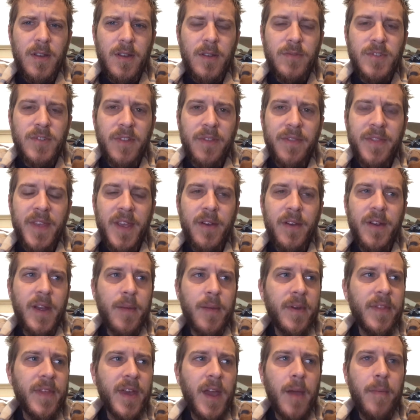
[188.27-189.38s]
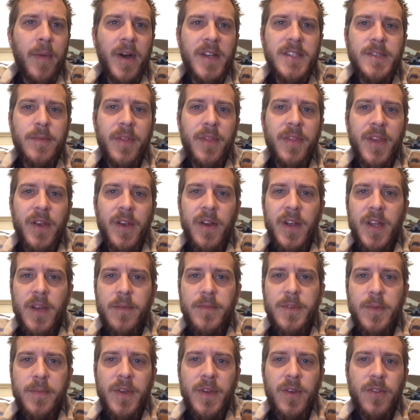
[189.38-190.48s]
Ethereum. I think I bought some Ethereum
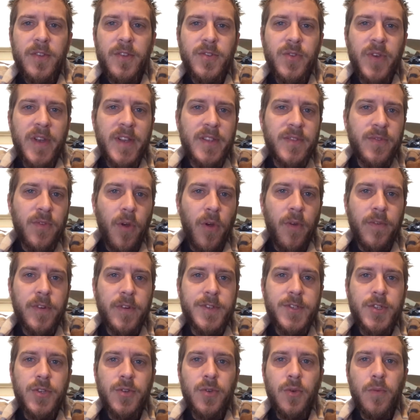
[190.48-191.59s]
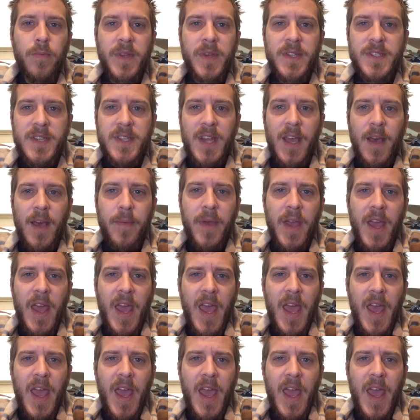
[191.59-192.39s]
to be able to transfer over to Bitstamp.